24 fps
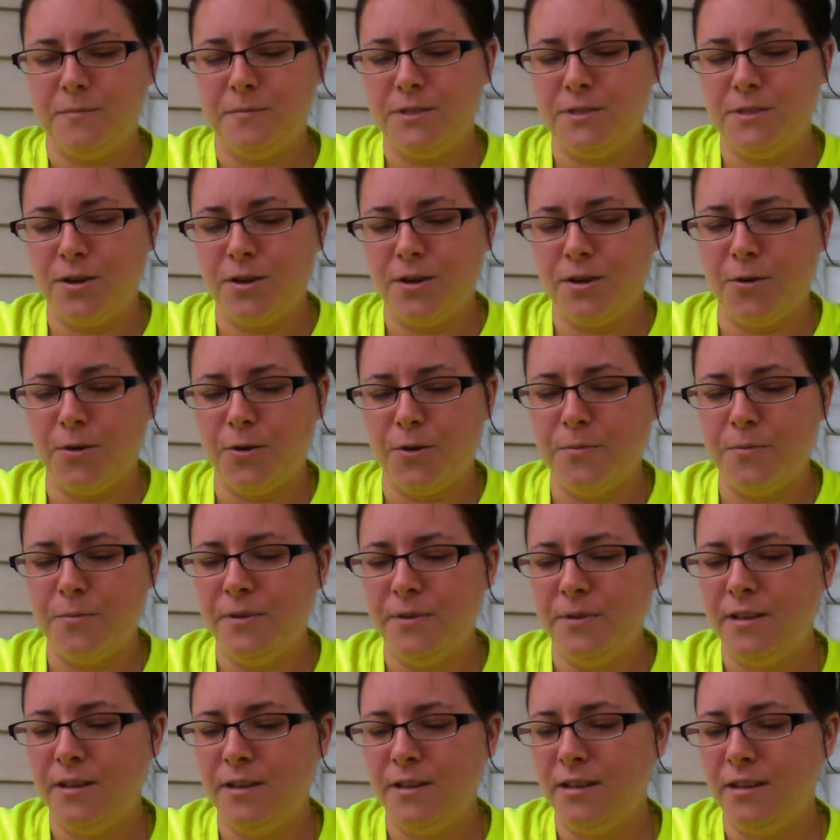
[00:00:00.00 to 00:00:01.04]
so
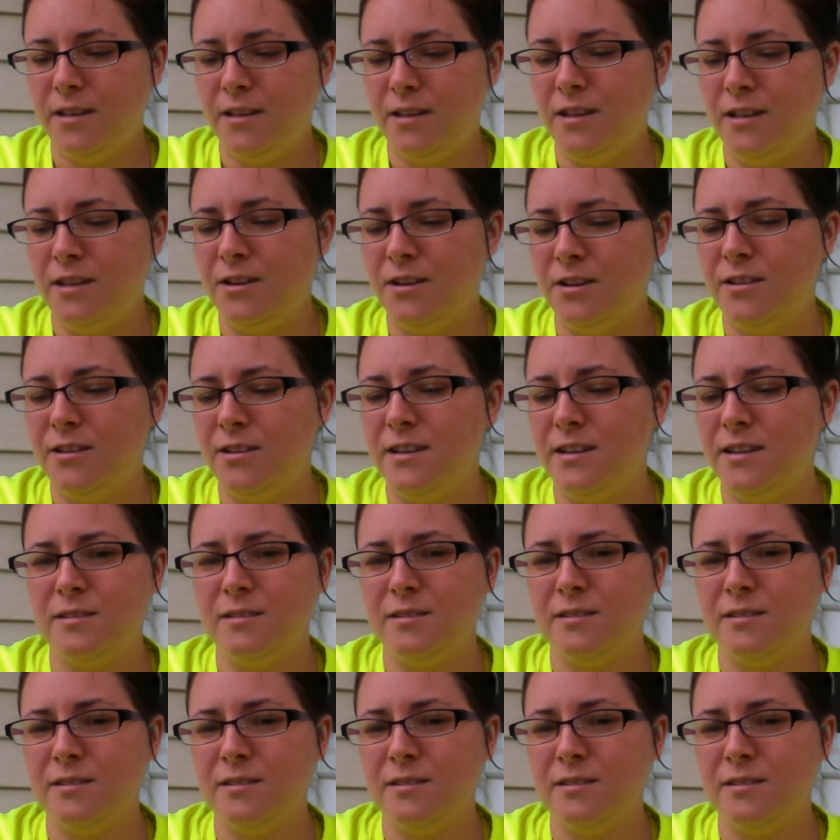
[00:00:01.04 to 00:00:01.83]
here is